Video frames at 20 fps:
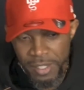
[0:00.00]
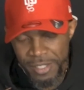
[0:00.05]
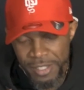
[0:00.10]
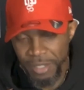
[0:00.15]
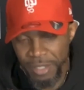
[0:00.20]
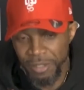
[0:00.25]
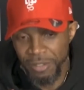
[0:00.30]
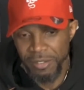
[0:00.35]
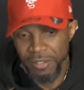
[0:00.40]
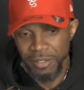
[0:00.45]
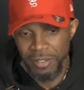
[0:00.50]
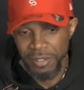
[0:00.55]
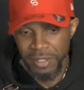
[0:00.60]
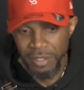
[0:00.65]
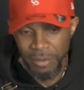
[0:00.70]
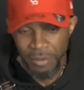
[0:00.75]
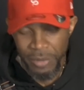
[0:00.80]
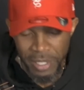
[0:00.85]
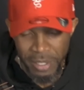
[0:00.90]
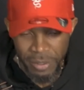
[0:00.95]
So
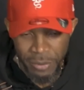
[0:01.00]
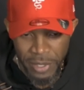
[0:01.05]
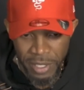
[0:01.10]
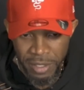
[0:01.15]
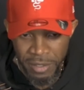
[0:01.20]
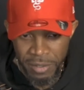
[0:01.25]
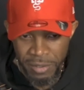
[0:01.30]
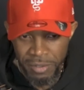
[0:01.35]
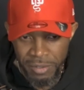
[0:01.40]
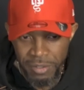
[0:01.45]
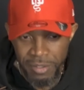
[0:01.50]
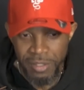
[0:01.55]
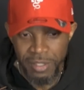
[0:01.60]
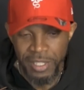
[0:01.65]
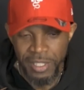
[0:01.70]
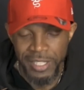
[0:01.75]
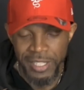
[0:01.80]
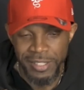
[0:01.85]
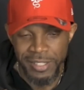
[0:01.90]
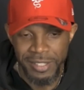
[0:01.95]
we we gonna
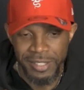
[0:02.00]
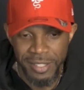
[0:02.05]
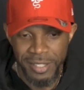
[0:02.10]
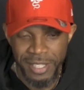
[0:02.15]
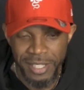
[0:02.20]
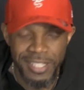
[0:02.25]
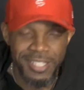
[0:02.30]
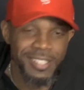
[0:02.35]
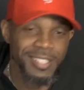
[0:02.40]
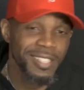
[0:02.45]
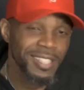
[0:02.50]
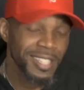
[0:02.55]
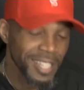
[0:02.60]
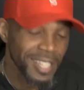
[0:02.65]
this this